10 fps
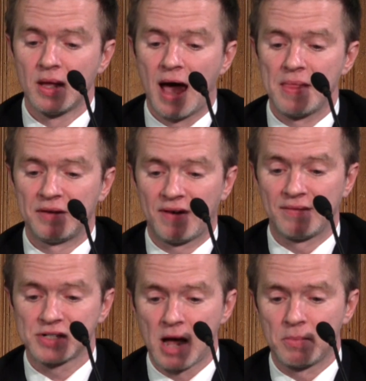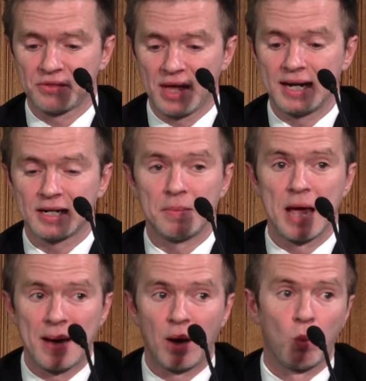And then if I have time, I'll say a little bit
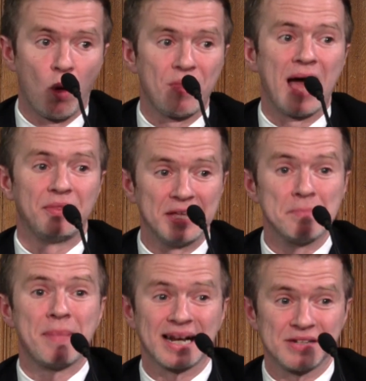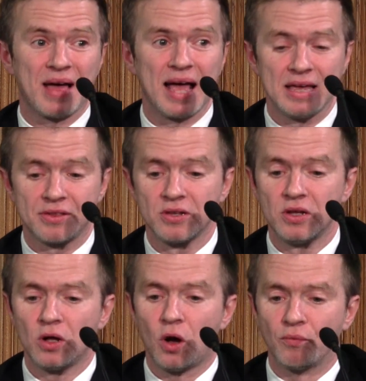about what the impact of that is
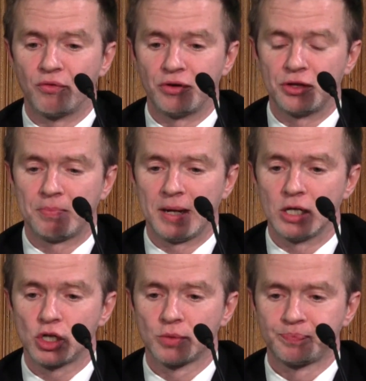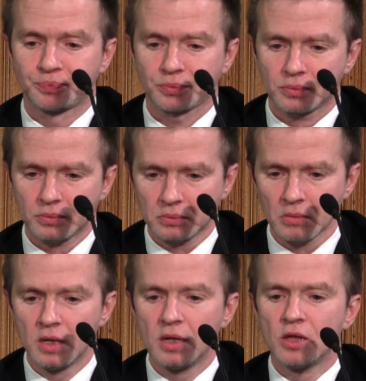on free speech.
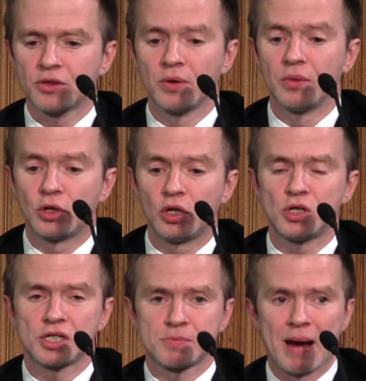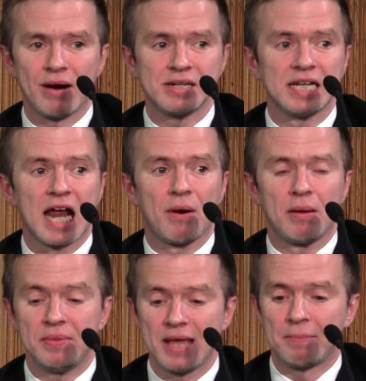So the huge disparity
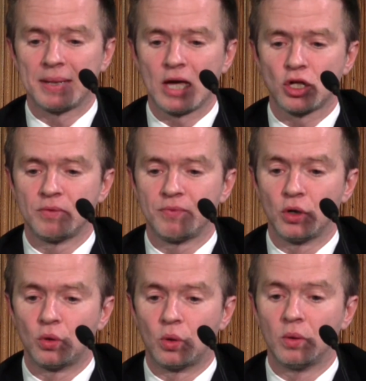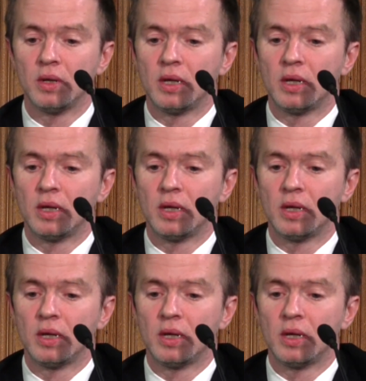in the application of the law.